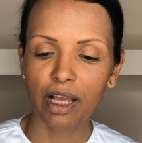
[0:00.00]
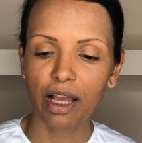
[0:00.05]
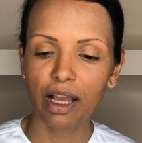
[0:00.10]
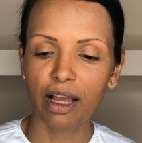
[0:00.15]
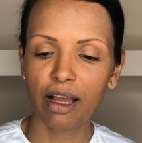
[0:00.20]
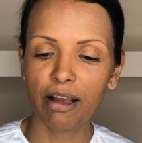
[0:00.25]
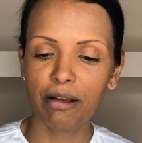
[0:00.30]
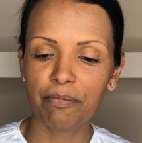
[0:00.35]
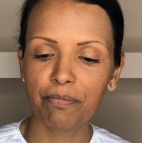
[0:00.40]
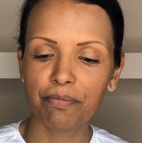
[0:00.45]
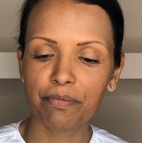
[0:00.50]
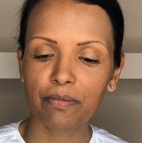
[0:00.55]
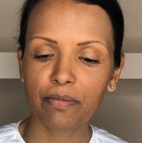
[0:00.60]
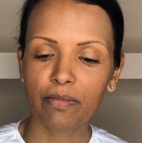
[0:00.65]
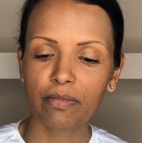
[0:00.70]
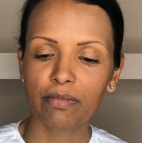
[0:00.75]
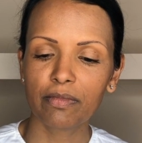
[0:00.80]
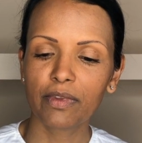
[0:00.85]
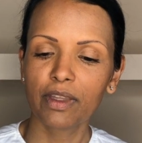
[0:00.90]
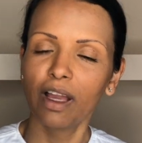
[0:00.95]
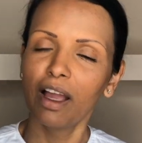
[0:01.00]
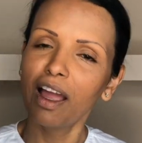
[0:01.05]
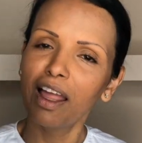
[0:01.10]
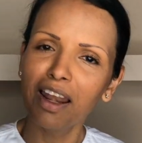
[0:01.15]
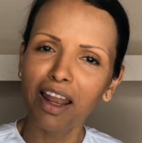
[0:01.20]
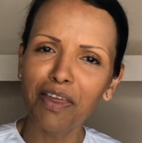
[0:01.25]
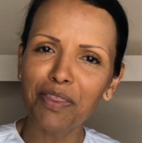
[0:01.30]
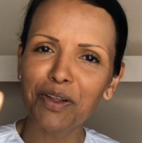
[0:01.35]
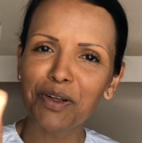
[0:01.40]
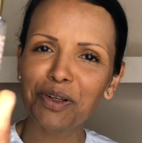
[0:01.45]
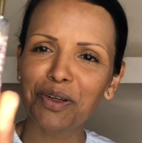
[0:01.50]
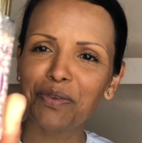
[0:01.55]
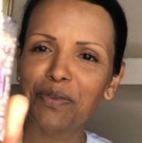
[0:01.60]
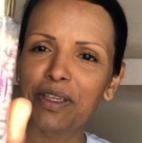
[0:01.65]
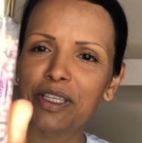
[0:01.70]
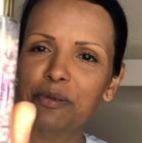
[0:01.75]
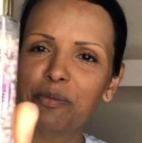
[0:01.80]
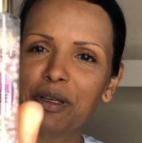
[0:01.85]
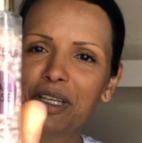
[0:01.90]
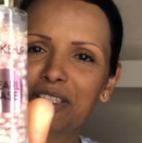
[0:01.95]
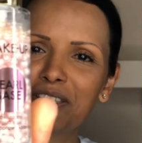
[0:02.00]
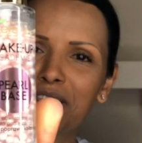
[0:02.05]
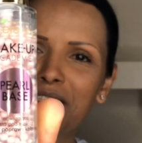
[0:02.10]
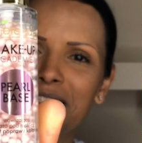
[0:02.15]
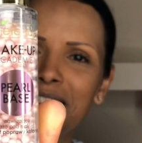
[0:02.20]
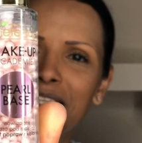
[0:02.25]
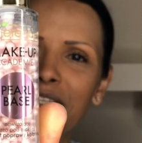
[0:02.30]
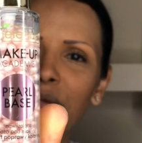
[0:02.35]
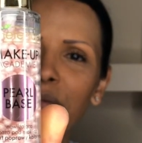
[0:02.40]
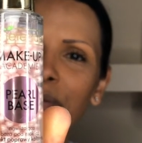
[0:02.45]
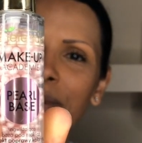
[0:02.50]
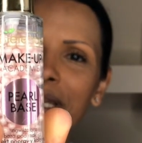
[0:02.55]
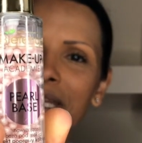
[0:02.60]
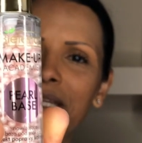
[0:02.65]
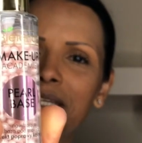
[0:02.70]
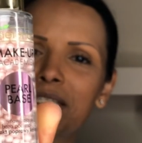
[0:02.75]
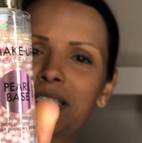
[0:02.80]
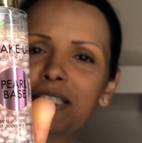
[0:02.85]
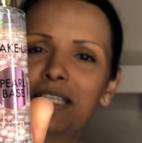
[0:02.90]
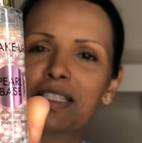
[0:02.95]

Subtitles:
I like the look of this because there's little beads.